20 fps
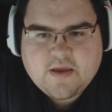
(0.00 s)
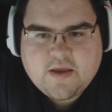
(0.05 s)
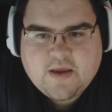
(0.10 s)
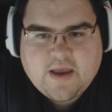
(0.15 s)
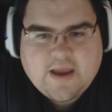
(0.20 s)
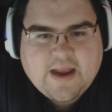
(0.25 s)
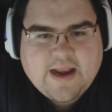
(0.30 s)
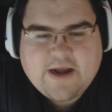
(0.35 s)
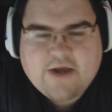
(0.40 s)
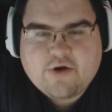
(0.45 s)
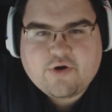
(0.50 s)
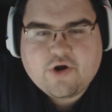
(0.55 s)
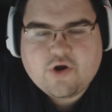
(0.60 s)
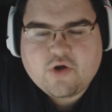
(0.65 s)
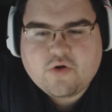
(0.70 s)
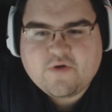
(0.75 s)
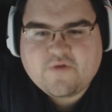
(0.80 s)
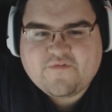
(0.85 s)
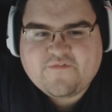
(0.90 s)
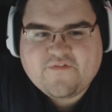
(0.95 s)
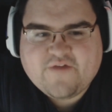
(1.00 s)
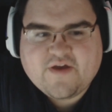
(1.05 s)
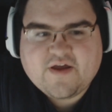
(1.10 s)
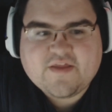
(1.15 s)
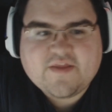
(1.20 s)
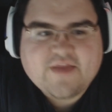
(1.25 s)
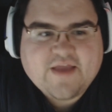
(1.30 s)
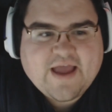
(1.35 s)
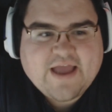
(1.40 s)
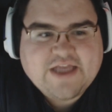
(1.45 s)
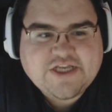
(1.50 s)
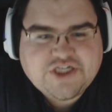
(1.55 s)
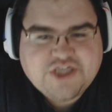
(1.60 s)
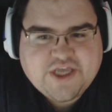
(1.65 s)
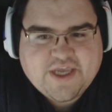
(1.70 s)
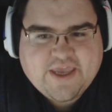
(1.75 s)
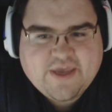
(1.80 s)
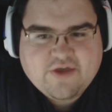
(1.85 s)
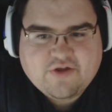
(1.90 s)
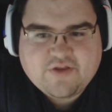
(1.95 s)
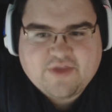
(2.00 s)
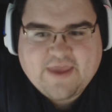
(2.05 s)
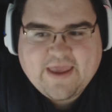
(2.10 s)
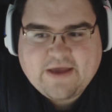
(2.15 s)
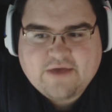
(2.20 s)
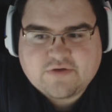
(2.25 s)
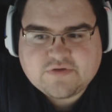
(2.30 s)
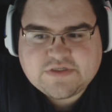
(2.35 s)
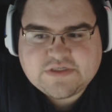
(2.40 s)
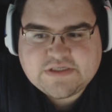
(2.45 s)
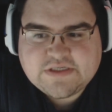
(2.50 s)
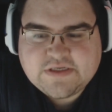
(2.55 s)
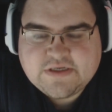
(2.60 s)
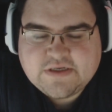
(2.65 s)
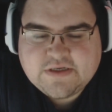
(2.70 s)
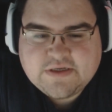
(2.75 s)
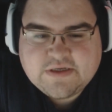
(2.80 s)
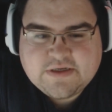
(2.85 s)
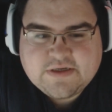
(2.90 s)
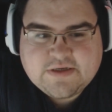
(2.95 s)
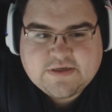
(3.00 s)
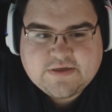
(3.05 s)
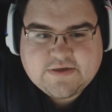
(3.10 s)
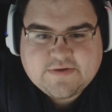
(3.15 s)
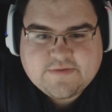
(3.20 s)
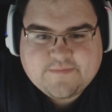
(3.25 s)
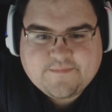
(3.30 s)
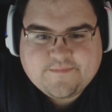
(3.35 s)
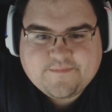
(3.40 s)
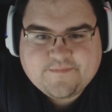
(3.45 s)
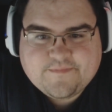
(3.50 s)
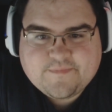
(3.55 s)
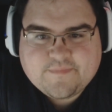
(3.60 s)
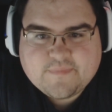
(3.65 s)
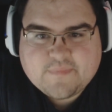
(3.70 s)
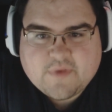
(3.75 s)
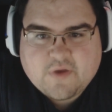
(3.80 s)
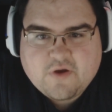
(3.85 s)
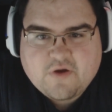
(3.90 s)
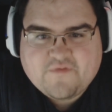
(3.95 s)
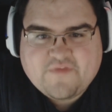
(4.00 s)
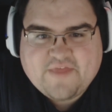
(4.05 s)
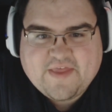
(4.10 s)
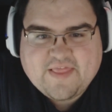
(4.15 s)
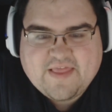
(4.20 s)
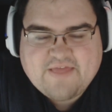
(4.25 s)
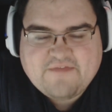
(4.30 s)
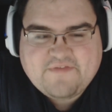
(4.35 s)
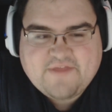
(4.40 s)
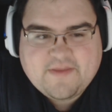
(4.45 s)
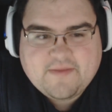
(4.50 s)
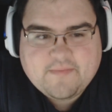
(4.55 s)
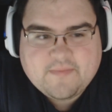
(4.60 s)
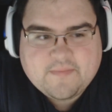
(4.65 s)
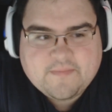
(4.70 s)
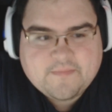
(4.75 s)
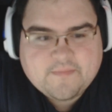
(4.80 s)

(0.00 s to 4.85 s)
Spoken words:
And I don't know if the guy she killed counts. Or if they left him.